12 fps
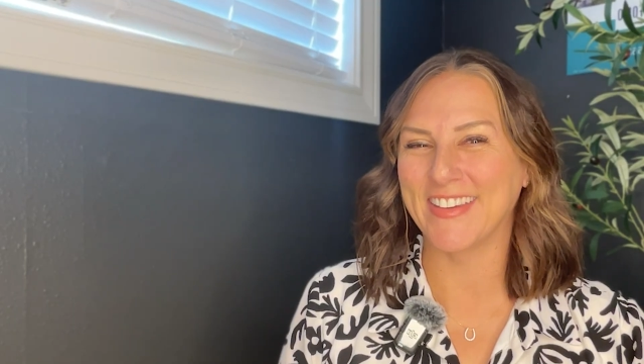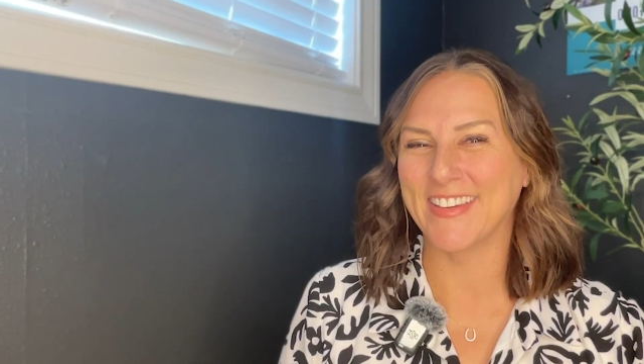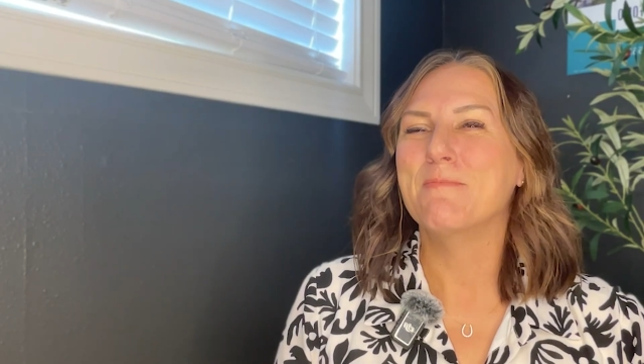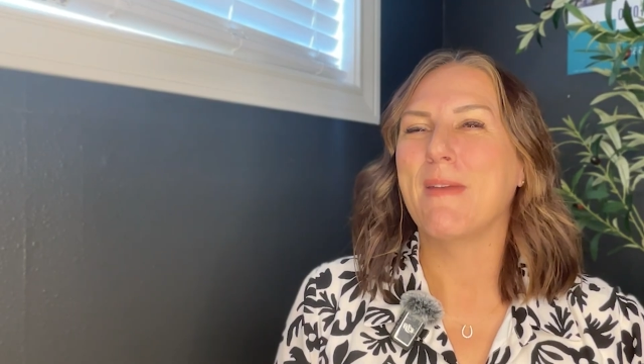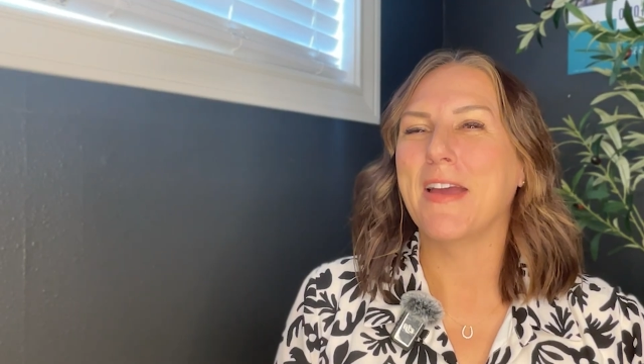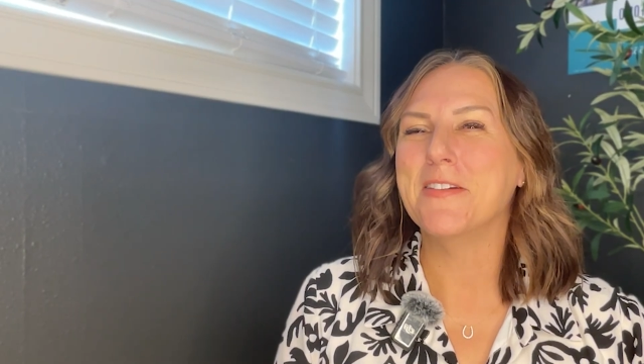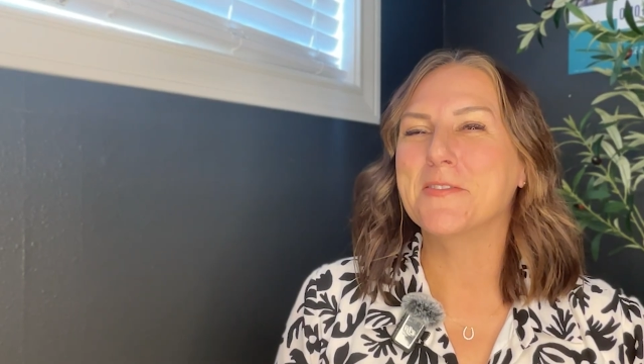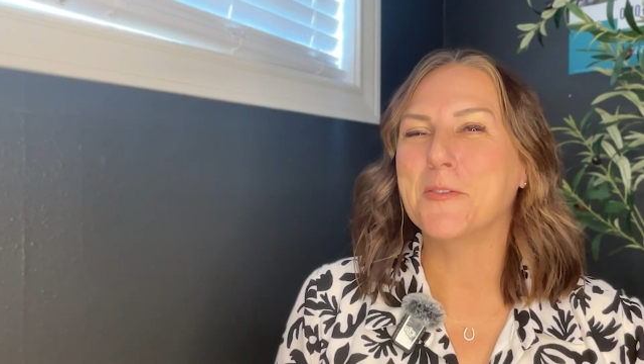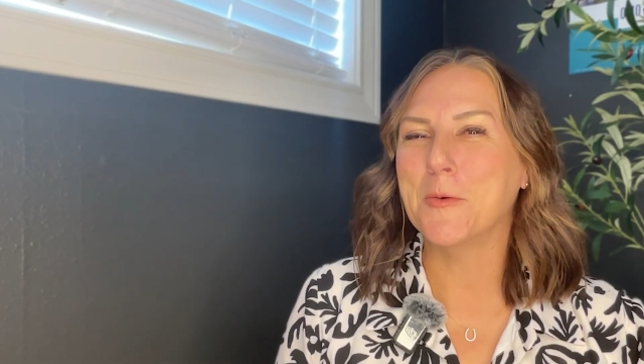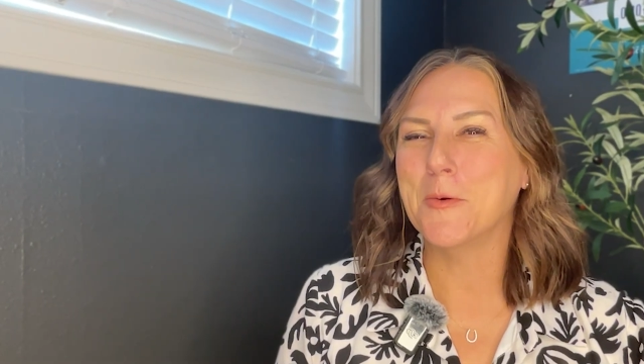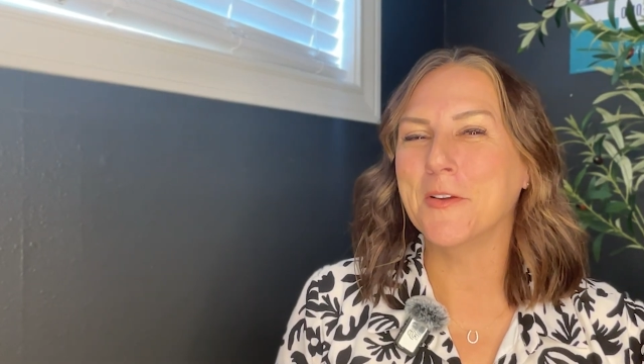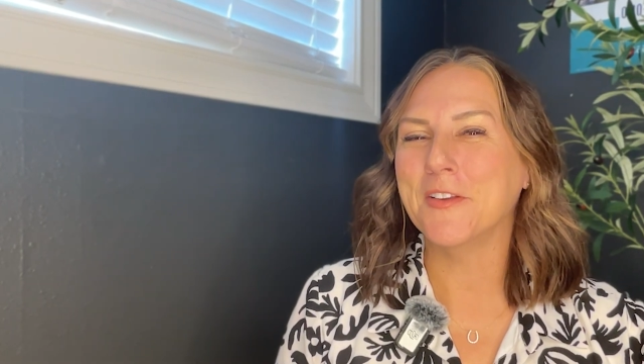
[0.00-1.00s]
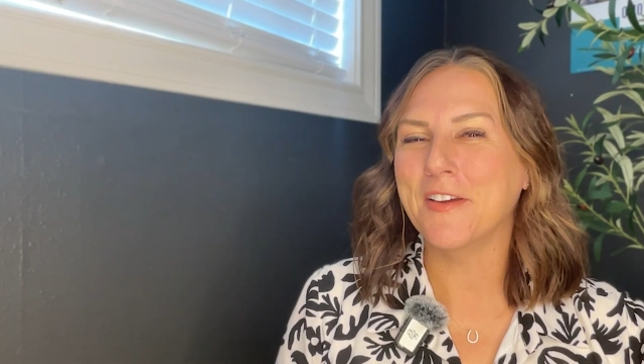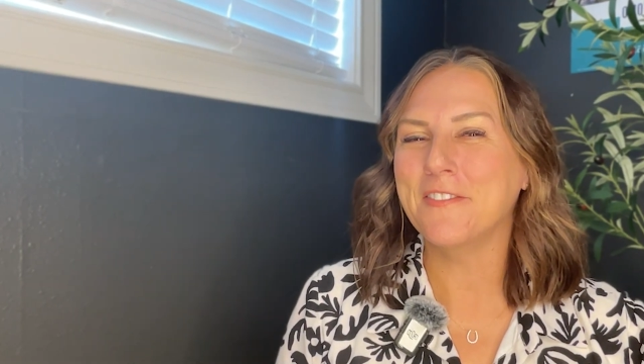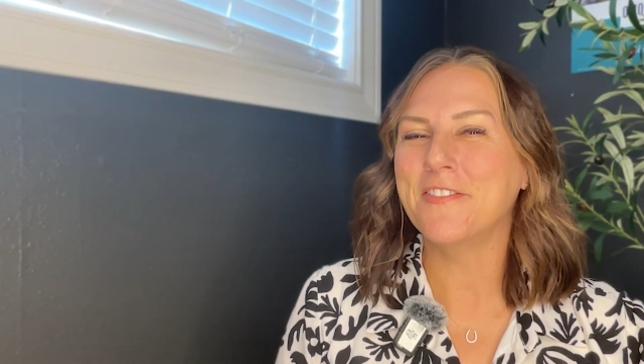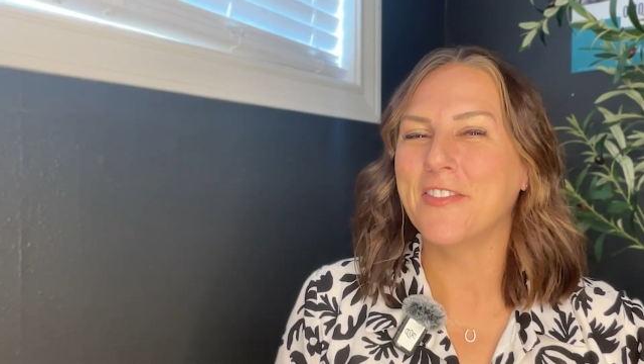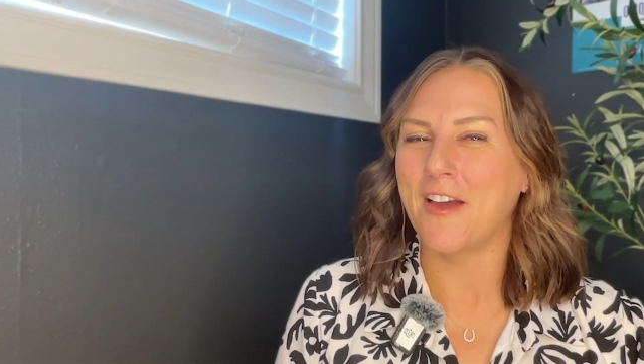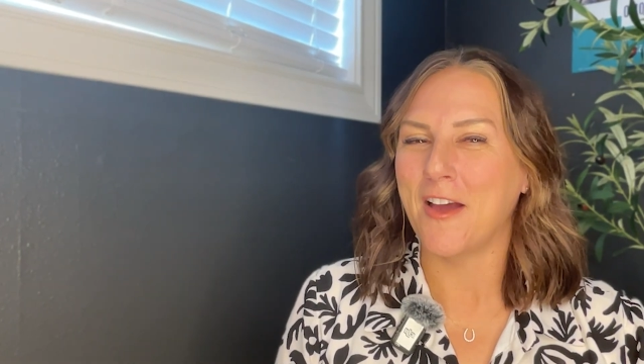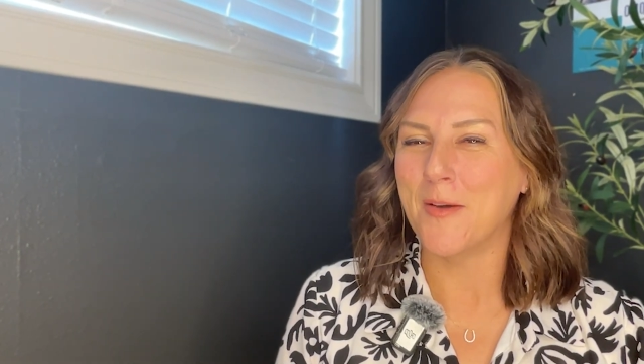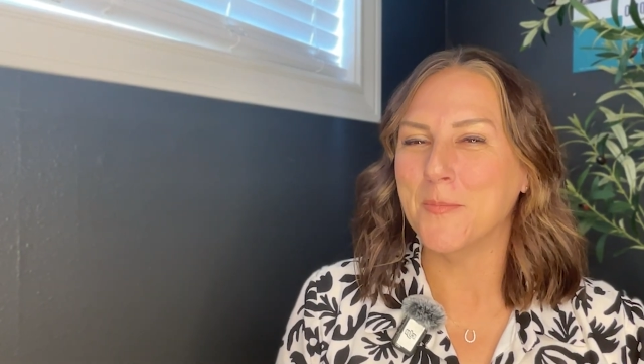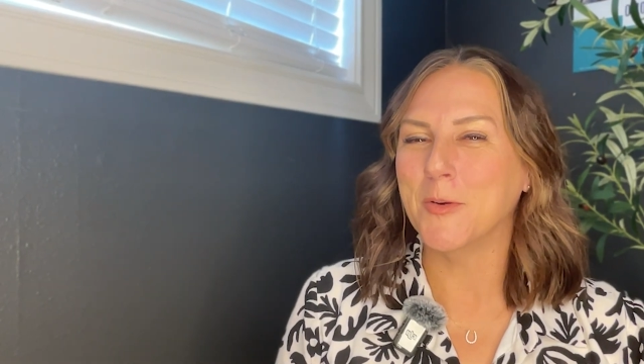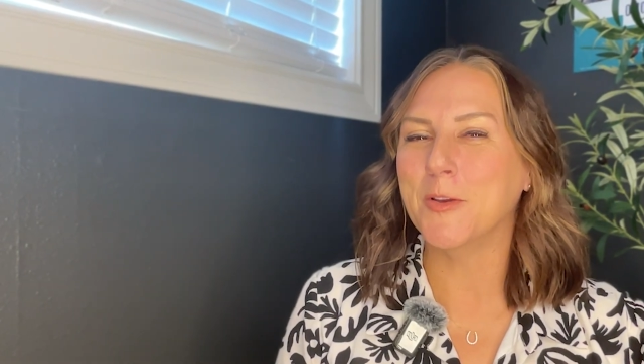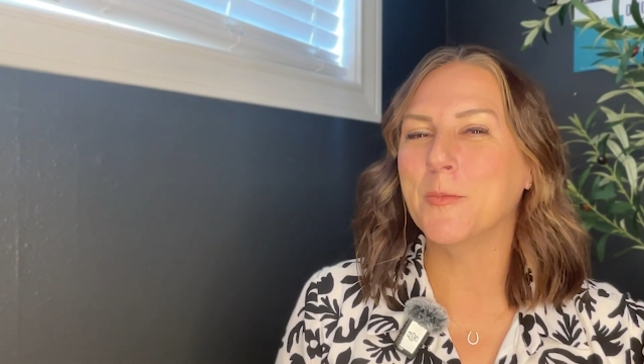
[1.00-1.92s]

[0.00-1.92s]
My rule of thumb when